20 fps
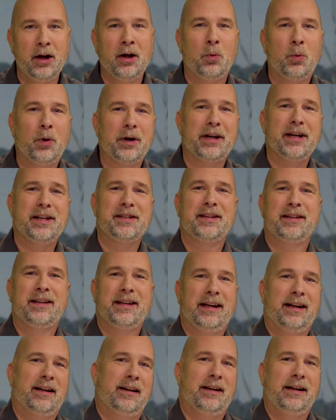What is a
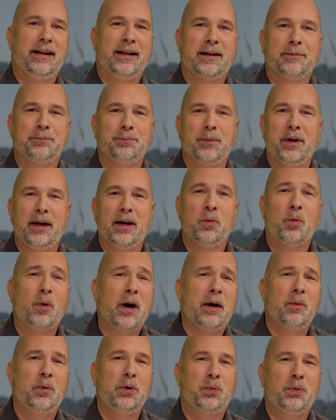data lake and
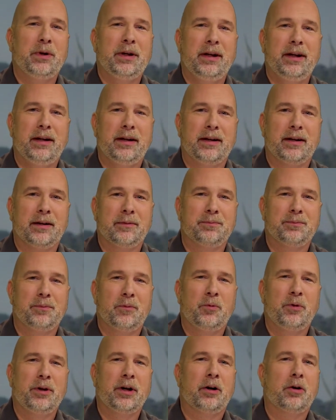why would we need it?
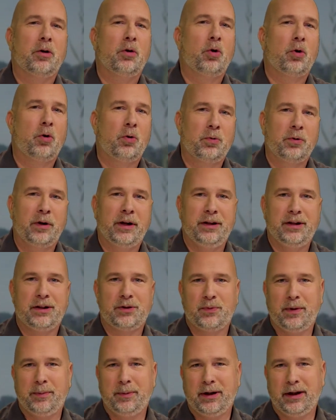We are already
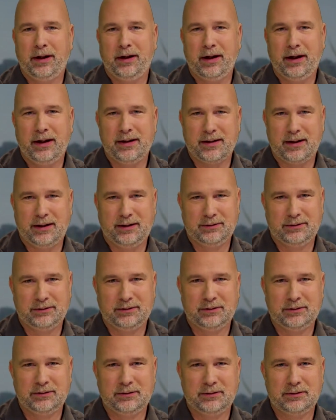swimming in data.
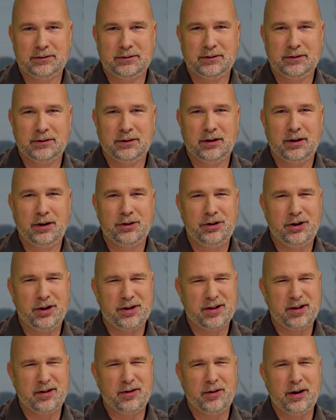
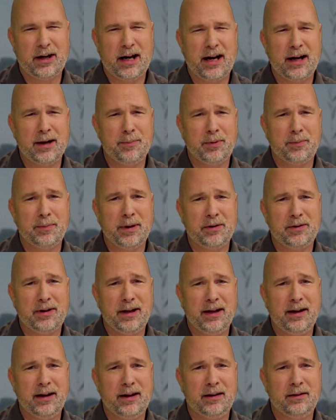Just another hype about
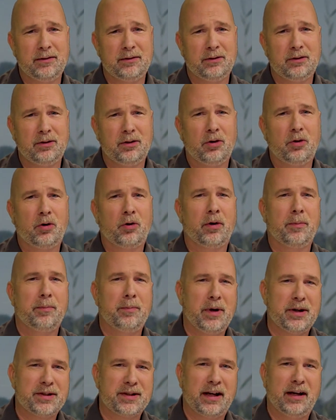data or a
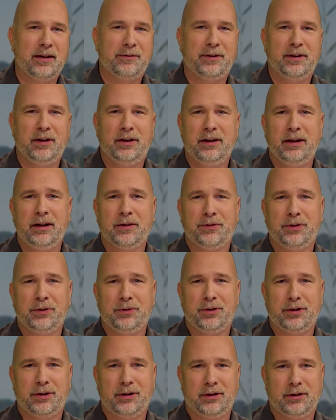must-have in the near
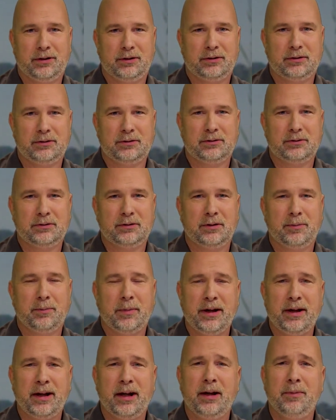future?
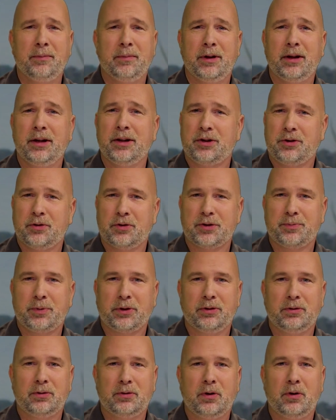My name is Sjors
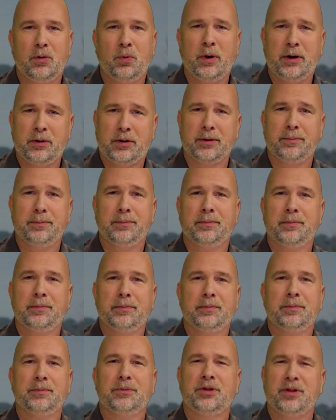Brul. Welcome
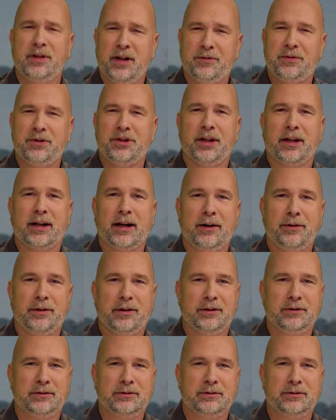to Never Check Out.